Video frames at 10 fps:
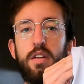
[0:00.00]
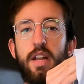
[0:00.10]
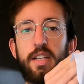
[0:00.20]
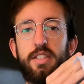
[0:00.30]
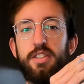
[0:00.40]

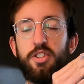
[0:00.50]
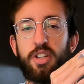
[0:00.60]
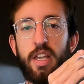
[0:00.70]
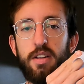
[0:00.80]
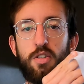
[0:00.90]
Next is
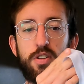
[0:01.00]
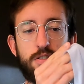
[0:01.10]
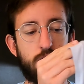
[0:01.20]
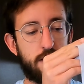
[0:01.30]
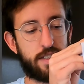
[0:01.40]
your kit or
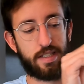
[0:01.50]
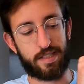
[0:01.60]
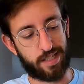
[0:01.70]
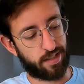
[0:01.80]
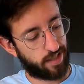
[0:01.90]
your racing
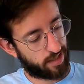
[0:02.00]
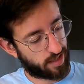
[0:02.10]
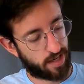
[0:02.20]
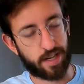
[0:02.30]
singlet.